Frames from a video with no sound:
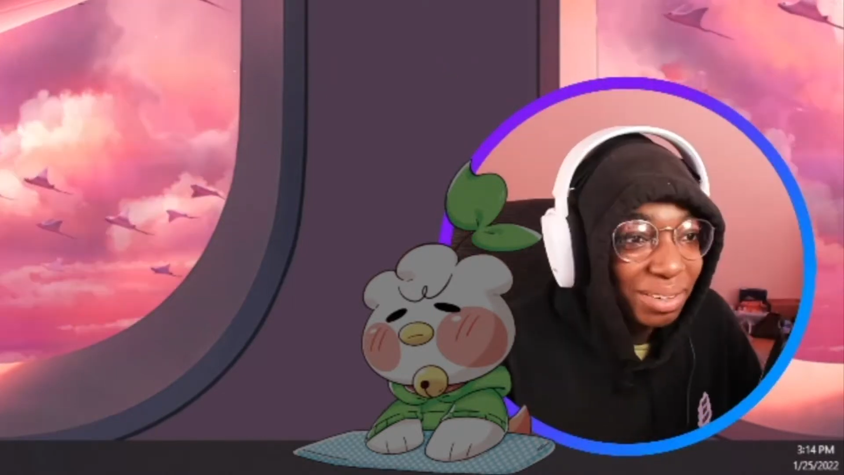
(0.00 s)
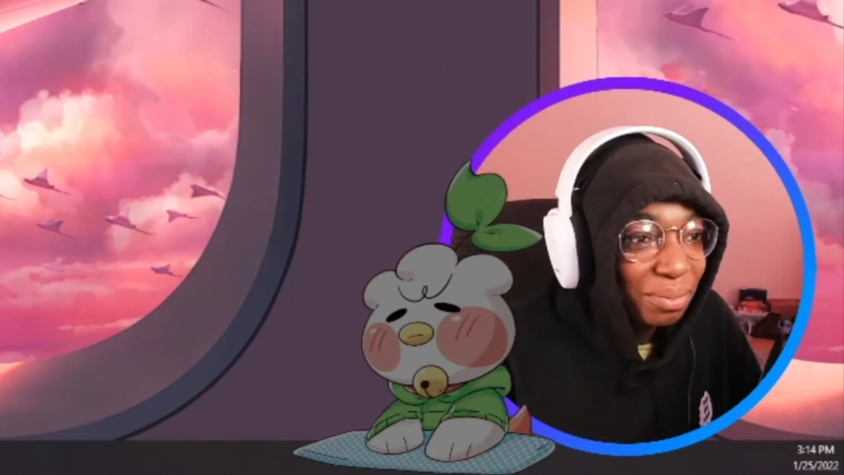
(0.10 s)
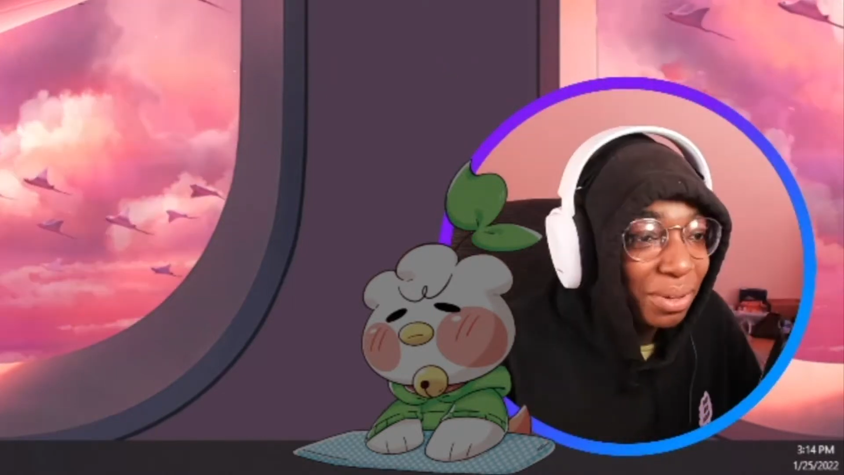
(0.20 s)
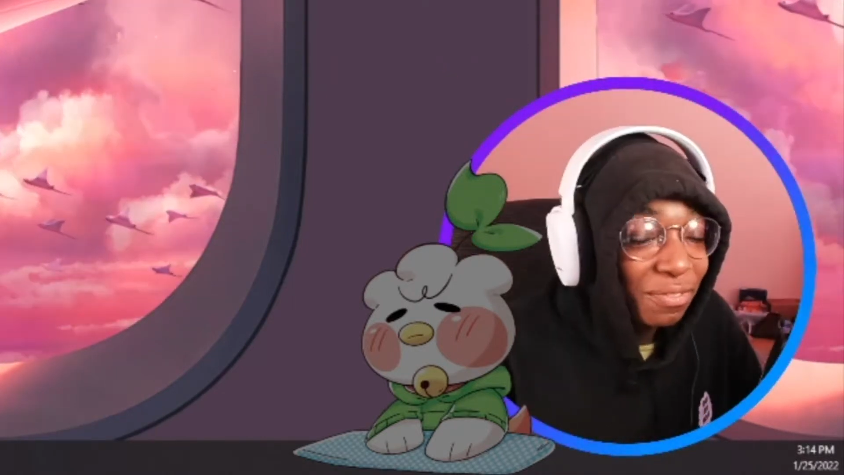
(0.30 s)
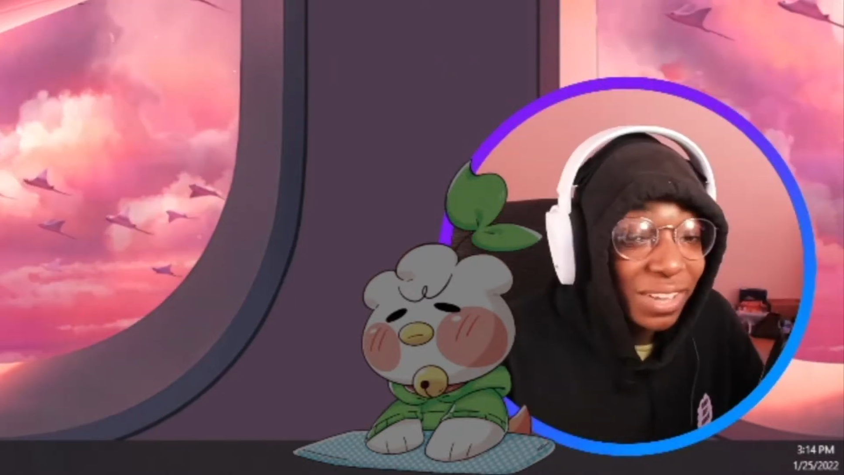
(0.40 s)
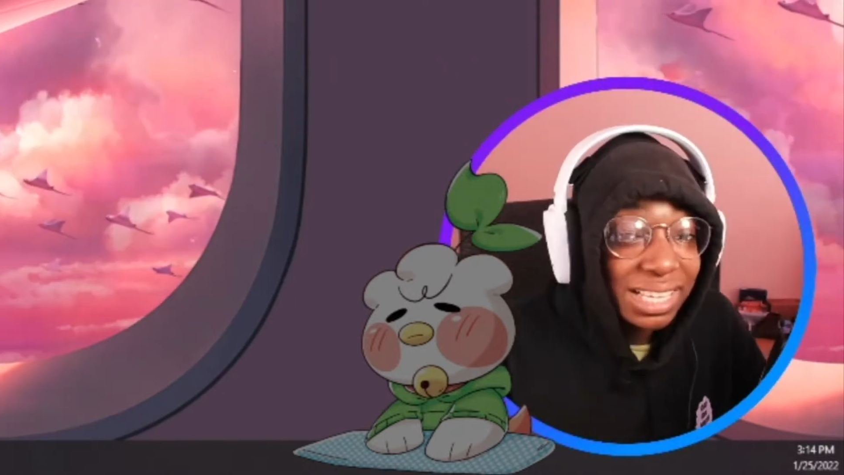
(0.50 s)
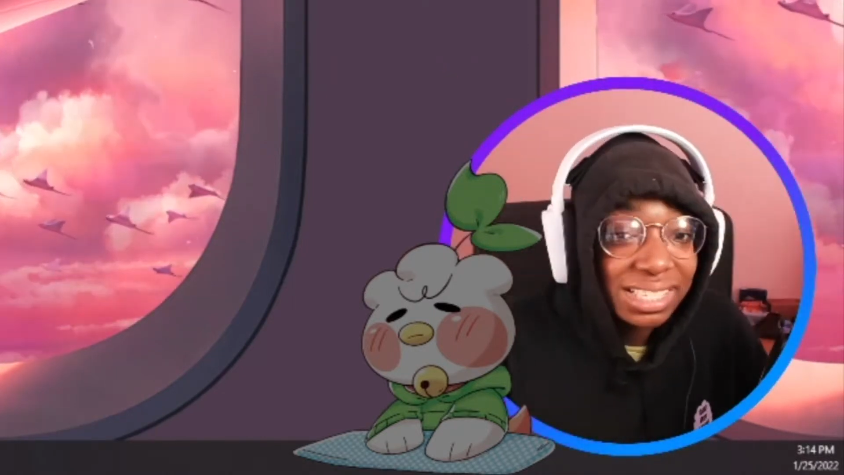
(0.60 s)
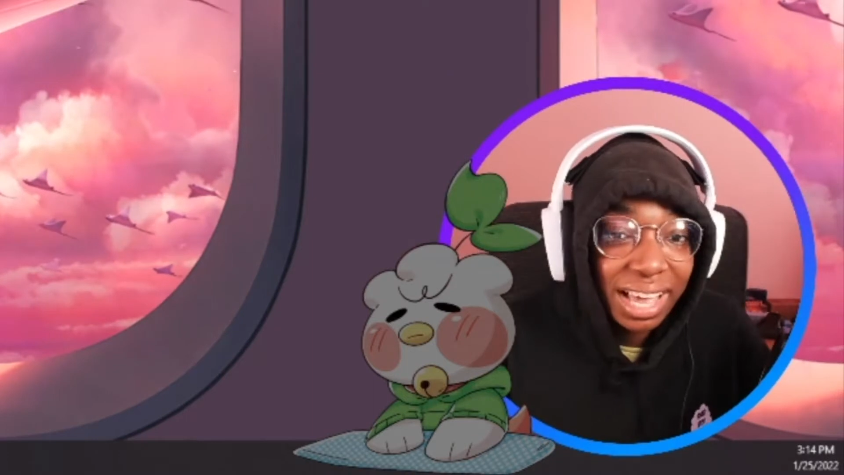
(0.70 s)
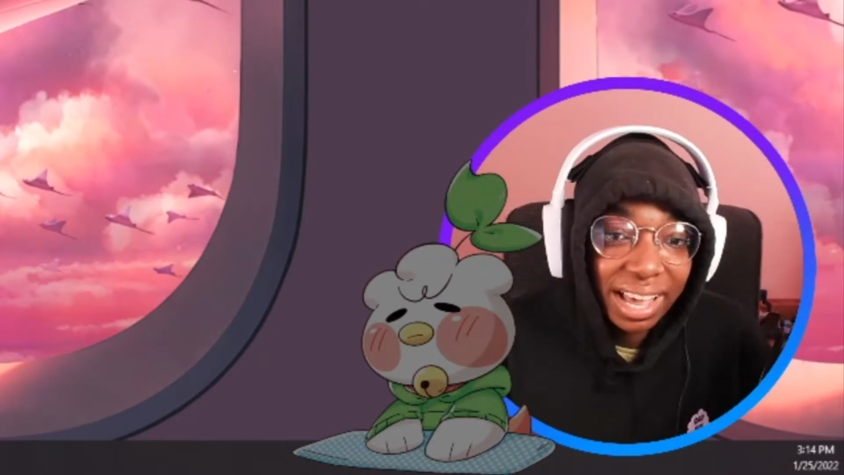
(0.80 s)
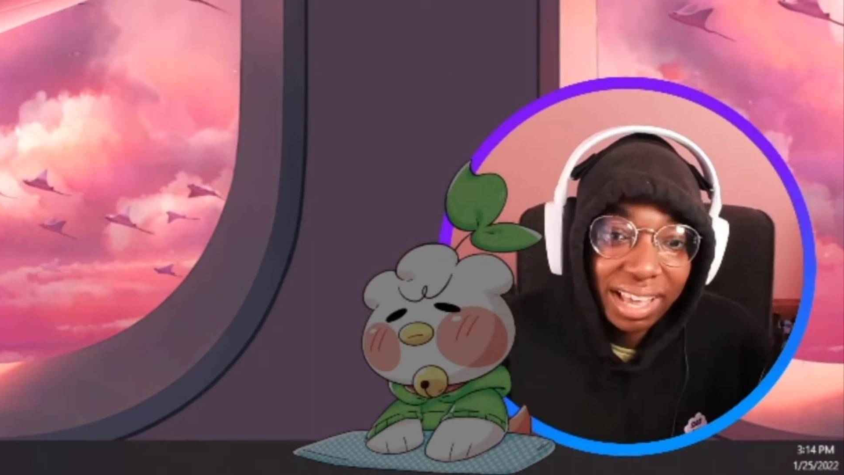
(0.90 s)
We fixed the
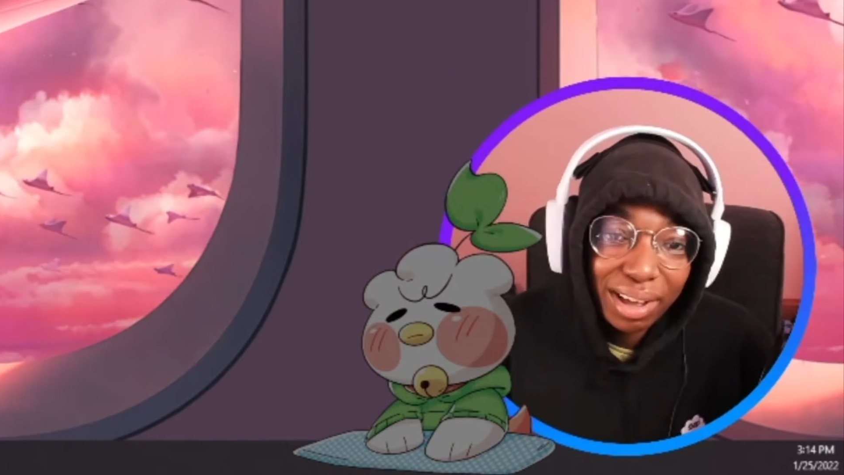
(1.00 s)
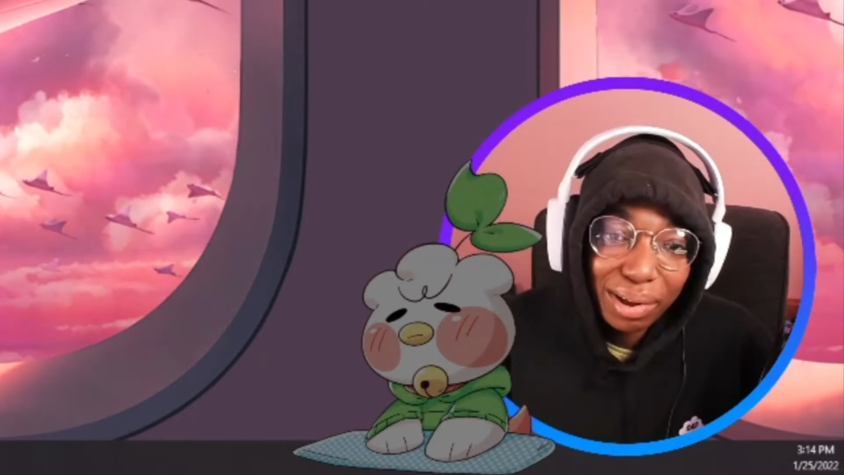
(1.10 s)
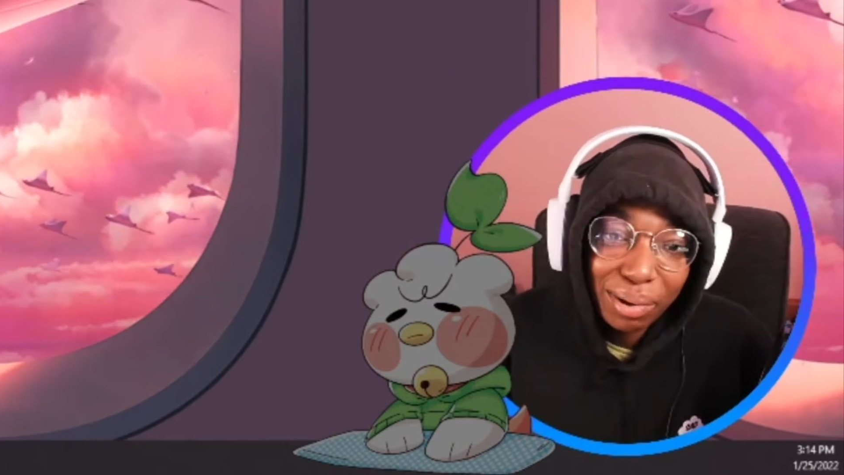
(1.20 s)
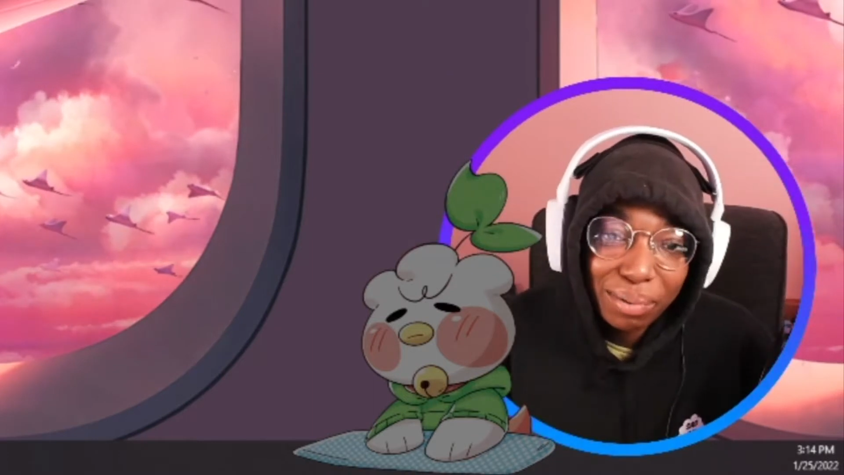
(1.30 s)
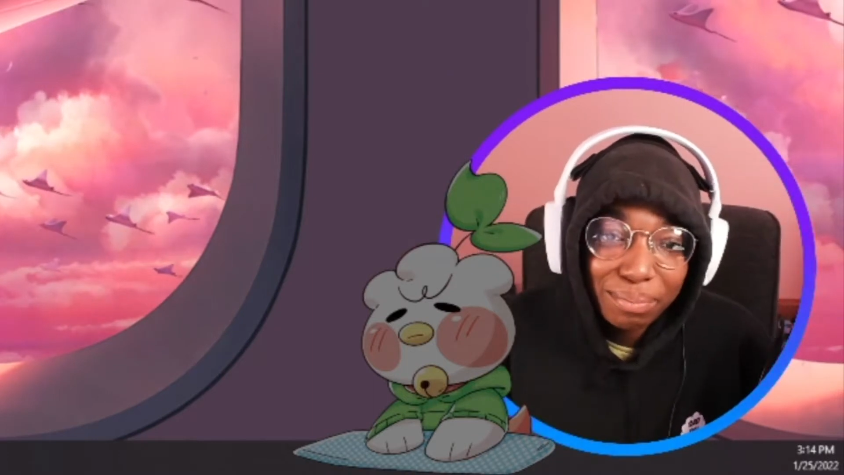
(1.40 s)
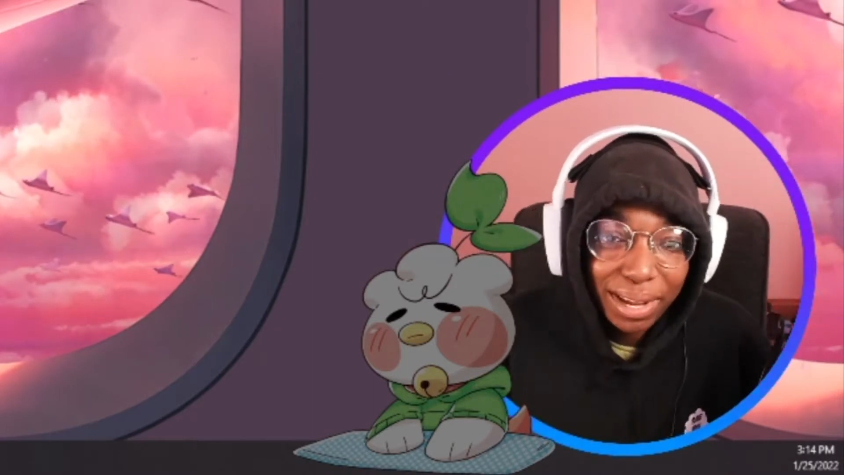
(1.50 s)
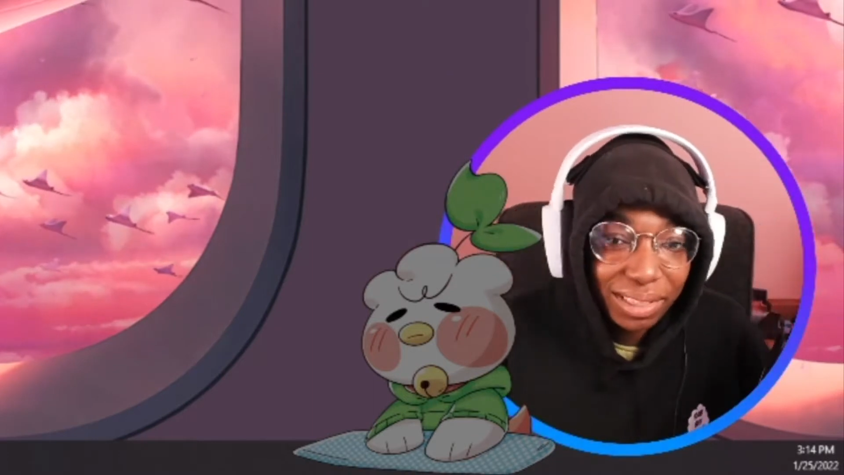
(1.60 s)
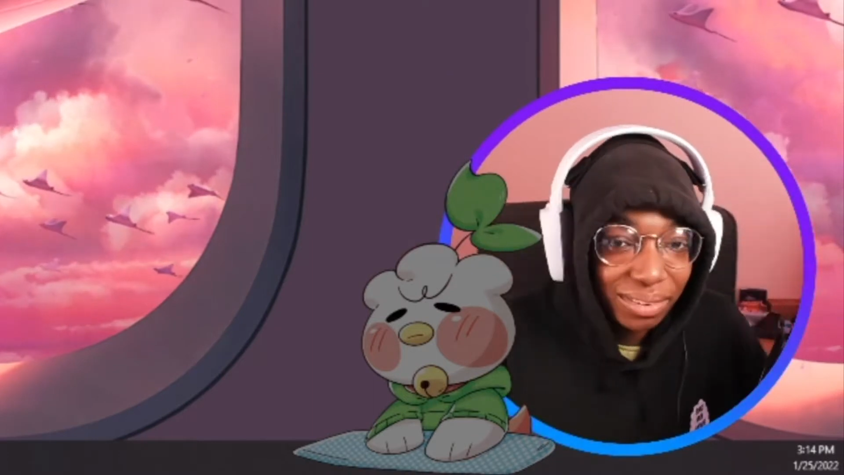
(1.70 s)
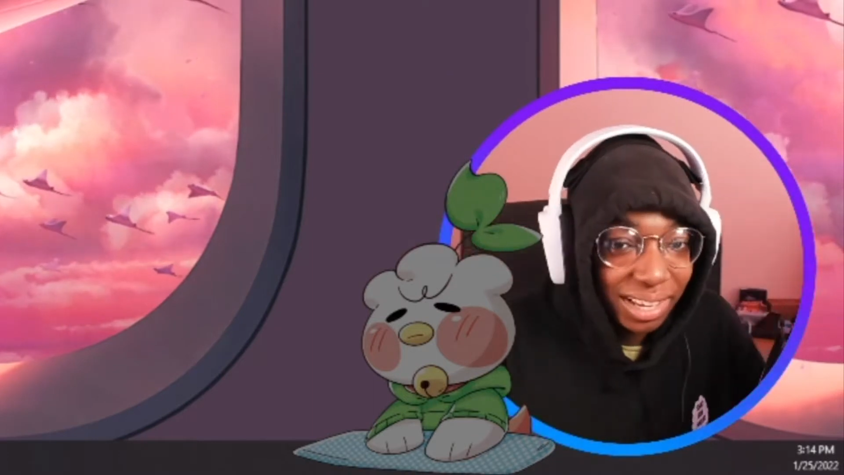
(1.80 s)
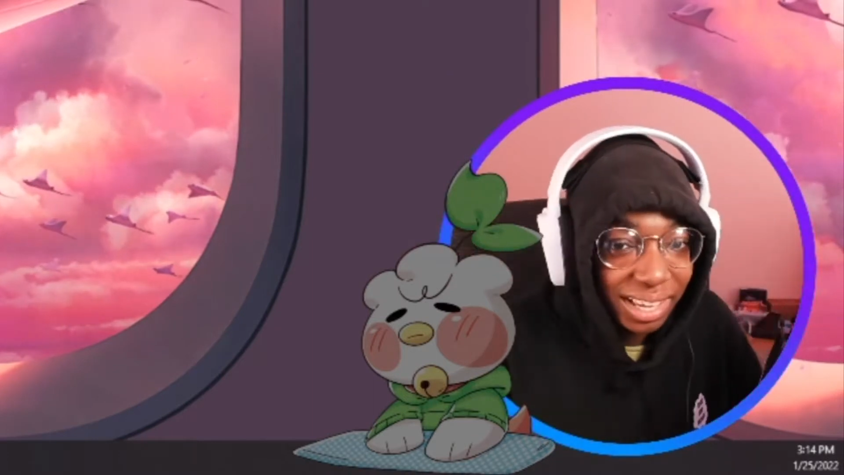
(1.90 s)
echo, by the
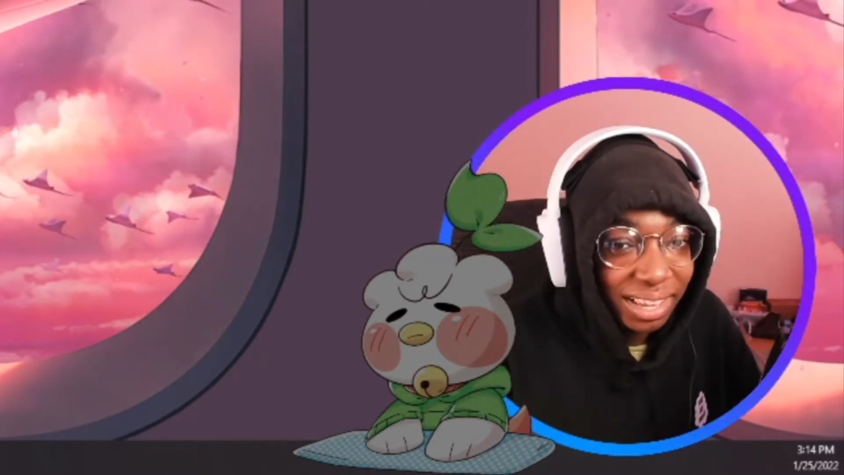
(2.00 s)
way.